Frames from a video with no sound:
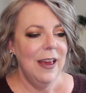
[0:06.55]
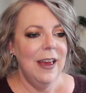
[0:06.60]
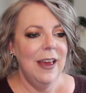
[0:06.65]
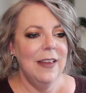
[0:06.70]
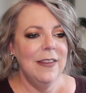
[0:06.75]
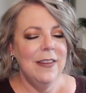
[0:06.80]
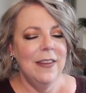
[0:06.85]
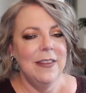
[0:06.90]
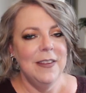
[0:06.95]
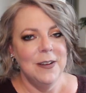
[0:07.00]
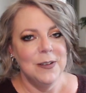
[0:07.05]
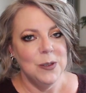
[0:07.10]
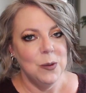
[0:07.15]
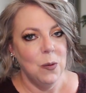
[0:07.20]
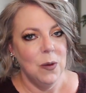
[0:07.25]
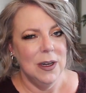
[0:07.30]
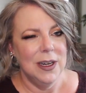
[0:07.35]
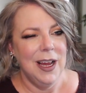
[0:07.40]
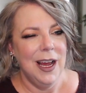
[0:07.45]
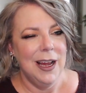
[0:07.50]
And then there's
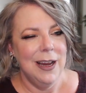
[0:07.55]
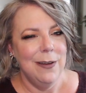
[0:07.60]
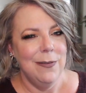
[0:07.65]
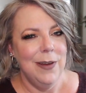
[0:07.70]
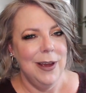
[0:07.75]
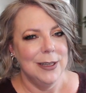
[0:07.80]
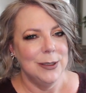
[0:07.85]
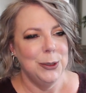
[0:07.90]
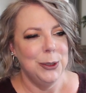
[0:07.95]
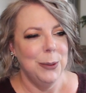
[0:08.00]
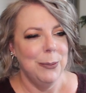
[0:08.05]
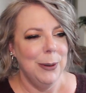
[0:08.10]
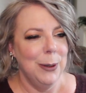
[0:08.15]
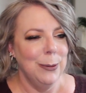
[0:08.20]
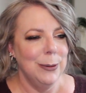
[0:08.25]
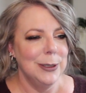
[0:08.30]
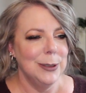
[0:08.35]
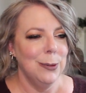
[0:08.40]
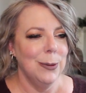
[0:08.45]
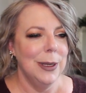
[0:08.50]
one kind of extra
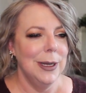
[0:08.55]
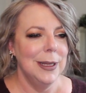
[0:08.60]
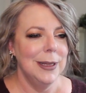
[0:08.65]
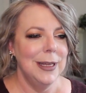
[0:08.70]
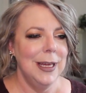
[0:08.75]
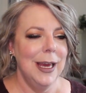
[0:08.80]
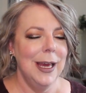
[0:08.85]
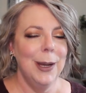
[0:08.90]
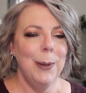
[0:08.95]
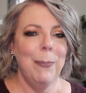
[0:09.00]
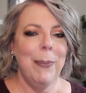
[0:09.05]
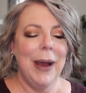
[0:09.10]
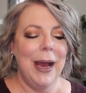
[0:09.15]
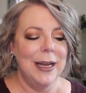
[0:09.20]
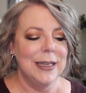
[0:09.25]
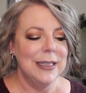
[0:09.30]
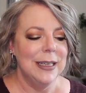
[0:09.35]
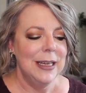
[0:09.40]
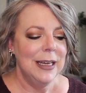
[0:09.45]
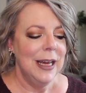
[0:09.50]
bonus one at the end.
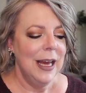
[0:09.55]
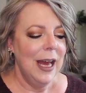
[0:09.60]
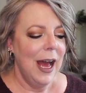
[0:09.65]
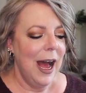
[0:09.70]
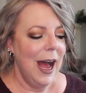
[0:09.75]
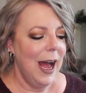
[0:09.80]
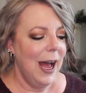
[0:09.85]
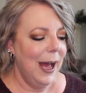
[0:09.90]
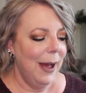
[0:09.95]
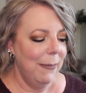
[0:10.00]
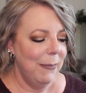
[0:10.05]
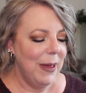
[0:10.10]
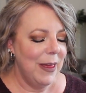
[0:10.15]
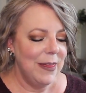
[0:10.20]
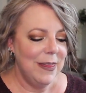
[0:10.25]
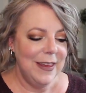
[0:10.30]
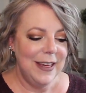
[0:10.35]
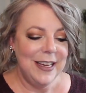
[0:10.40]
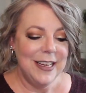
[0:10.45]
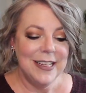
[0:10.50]
But um,
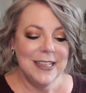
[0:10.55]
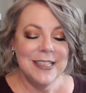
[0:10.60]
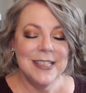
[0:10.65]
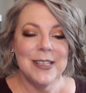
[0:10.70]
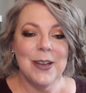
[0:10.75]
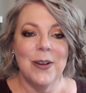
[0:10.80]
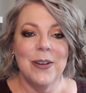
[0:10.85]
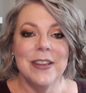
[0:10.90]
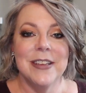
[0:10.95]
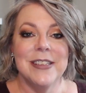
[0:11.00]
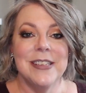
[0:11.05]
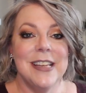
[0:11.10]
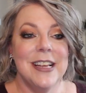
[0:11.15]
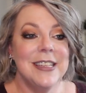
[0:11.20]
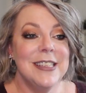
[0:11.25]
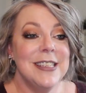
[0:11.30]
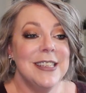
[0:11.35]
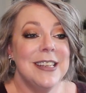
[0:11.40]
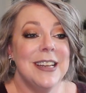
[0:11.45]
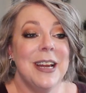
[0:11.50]
these are the
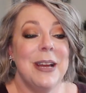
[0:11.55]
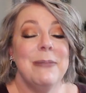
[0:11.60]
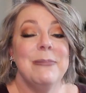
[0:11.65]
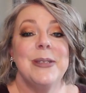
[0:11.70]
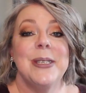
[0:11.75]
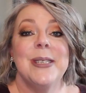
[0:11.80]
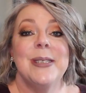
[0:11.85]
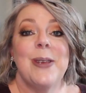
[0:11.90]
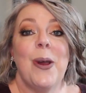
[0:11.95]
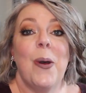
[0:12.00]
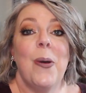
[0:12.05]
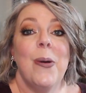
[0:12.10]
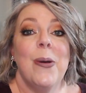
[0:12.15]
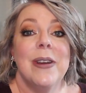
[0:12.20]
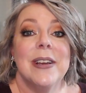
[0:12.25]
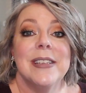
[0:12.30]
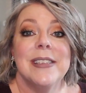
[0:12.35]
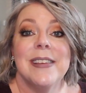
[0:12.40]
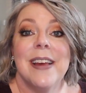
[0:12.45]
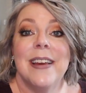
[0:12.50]
scents that I am so
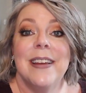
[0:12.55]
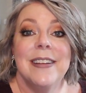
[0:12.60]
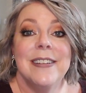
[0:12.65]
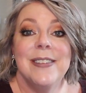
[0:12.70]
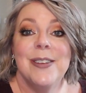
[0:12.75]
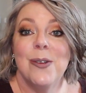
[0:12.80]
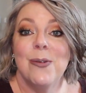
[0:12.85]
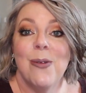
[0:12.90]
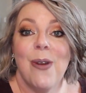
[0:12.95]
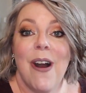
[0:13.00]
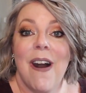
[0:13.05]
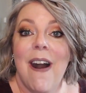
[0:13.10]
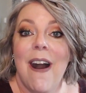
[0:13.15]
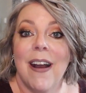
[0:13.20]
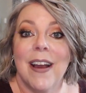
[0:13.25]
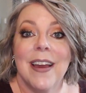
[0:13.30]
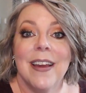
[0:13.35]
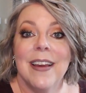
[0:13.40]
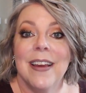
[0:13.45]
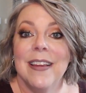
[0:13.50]
excited to
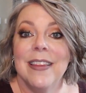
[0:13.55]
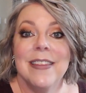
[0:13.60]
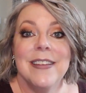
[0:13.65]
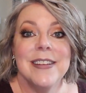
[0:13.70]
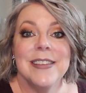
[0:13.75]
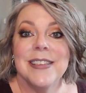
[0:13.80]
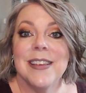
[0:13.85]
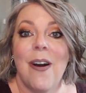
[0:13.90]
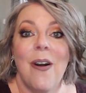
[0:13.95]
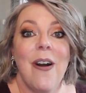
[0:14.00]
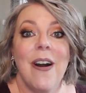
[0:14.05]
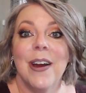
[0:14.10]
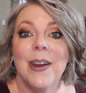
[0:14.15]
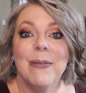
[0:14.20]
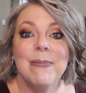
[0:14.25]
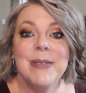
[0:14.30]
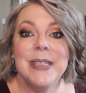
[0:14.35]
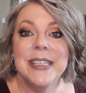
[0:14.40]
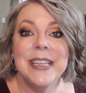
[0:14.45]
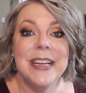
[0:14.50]
rock in this
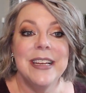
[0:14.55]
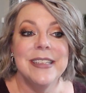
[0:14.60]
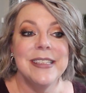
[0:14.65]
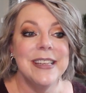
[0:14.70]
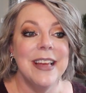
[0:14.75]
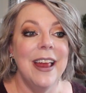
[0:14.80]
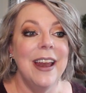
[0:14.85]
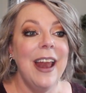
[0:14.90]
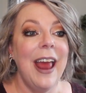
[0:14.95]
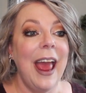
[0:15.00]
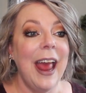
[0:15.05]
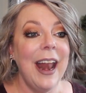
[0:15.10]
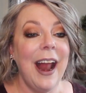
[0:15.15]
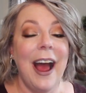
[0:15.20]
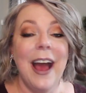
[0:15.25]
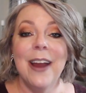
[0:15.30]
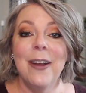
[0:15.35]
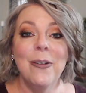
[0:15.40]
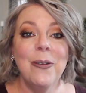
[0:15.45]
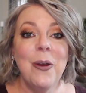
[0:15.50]
autumn season. And
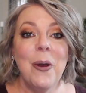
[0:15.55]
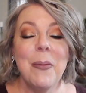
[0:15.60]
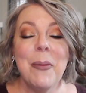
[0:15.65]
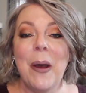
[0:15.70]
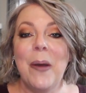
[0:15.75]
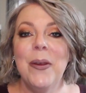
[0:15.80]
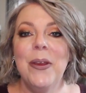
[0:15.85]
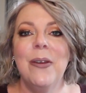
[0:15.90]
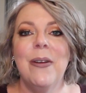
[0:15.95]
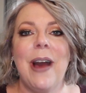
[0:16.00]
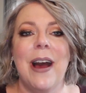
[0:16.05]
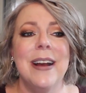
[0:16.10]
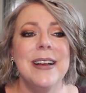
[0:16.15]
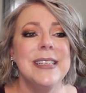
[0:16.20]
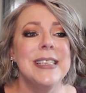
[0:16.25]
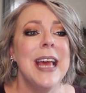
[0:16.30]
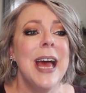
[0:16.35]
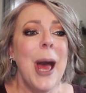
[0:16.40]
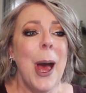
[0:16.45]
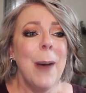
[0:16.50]
I don't know about you
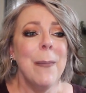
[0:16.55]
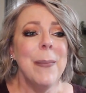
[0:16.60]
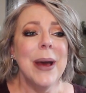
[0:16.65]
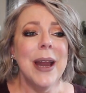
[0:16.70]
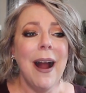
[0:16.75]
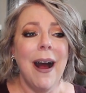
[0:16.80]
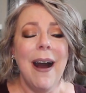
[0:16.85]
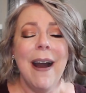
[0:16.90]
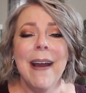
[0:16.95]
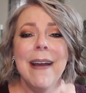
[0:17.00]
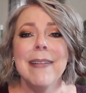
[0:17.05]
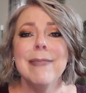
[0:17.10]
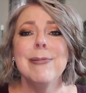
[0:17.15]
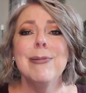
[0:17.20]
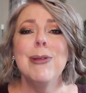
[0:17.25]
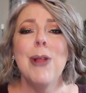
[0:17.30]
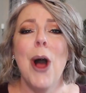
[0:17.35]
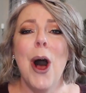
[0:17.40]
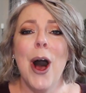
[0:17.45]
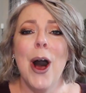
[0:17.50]
guys, but I
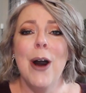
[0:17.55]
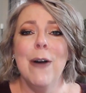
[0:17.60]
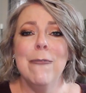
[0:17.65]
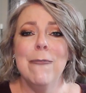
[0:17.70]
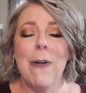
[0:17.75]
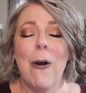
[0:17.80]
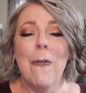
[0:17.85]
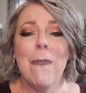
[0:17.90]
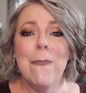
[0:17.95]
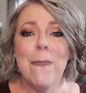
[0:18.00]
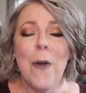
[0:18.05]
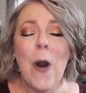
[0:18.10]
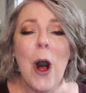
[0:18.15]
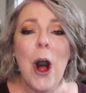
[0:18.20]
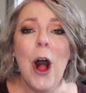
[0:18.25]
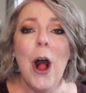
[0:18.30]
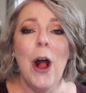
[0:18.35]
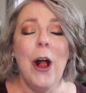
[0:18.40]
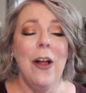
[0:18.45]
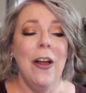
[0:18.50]
love
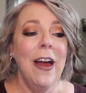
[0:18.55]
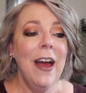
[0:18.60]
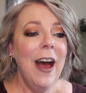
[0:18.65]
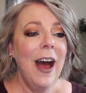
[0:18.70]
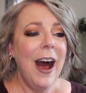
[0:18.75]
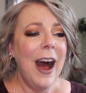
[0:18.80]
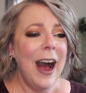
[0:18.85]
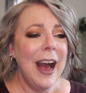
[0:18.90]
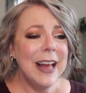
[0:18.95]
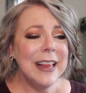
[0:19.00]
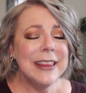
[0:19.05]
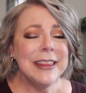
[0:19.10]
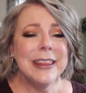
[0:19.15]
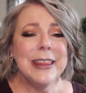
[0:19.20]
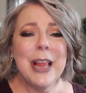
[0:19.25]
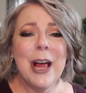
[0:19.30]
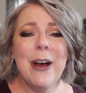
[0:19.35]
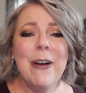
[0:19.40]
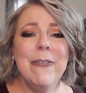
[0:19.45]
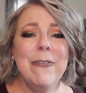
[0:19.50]
fall. I
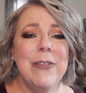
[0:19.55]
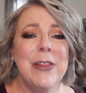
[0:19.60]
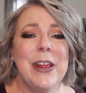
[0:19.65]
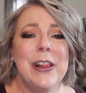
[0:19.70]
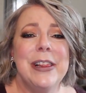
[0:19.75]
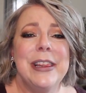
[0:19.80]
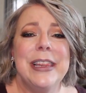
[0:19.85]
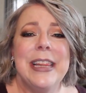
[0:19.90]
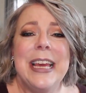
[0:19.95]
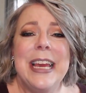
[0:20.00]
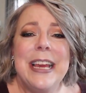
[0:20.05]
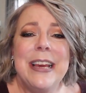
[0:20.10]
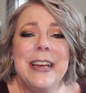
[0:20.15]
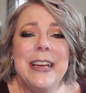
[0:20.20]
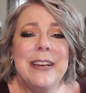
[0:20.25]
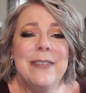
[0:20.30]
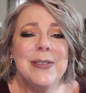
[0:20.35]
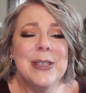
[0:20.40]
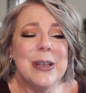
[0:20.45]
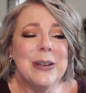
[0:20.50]
love the
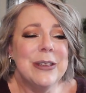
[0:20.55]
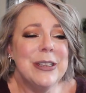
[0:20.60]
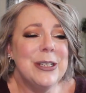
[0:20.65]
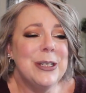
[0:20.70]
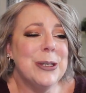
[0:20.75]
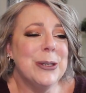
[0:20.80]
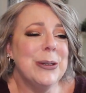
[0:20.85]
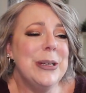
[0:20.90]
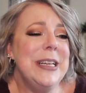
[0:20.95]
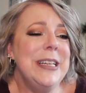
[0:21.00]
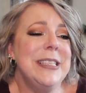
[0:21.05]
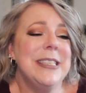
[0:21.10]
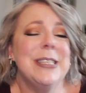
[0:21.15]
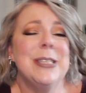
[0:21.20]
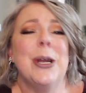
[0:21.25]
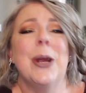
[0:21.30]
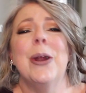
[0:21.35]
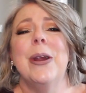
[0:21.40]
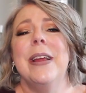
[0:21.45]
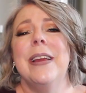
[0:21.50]
leaves on the trees
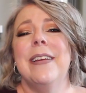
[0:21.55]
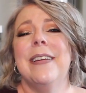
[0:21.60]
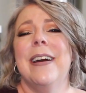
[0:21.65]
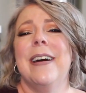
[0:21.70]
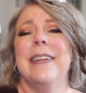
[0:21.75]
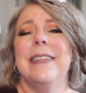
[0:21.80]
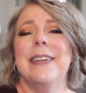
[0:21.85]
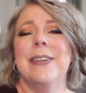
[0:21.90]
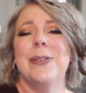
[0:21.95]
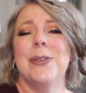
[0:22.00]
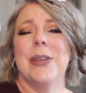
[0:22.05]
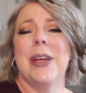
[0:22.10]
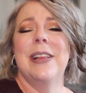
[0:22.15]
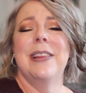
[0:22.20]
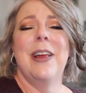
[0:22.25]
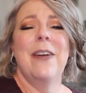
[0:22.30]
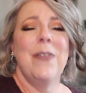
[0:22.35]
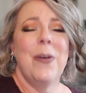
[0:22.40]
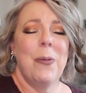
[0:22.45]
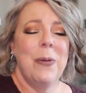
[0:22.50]
turning colors. I
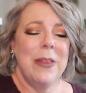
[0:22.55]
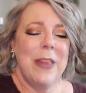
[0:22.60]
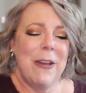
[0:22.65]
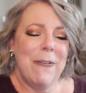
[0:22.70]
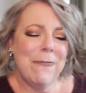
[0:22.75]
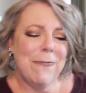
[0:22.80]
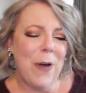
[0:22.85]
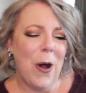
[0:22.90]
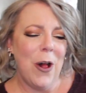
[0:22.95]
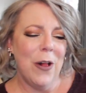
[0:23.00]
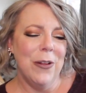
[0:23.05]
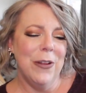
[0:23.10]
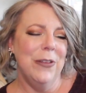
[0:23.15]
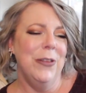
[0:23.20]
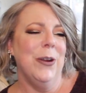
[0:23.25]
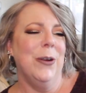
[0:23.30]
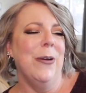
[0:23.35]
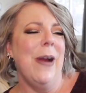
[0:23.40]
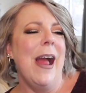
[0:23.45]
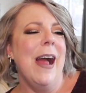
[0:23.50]
love it when they fall on
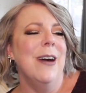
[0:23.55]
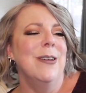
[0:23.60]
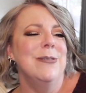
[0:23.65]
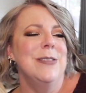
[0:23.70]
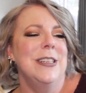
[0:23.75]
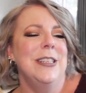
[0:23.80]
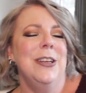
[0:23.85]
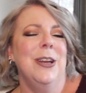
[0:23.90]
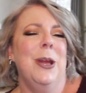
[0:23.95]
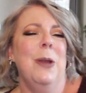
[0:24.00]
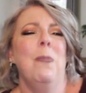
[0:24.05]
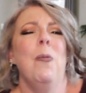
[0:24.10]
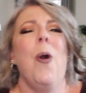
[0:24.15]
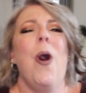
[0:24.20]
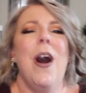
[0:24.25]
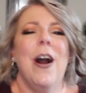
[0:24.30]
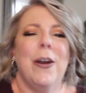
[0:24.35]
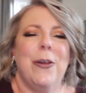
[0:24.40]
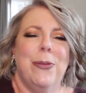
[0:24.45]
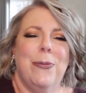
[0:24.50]
the ground and you can
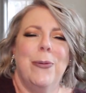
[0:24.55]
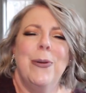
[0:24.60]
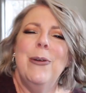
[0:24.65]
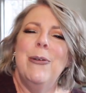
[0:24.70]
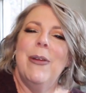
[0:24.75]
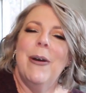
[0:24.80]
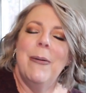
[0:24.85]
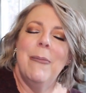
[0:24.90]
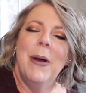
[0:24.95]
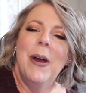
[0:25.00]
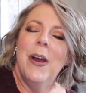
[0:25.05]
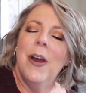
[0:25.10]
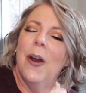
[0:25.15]
walk through them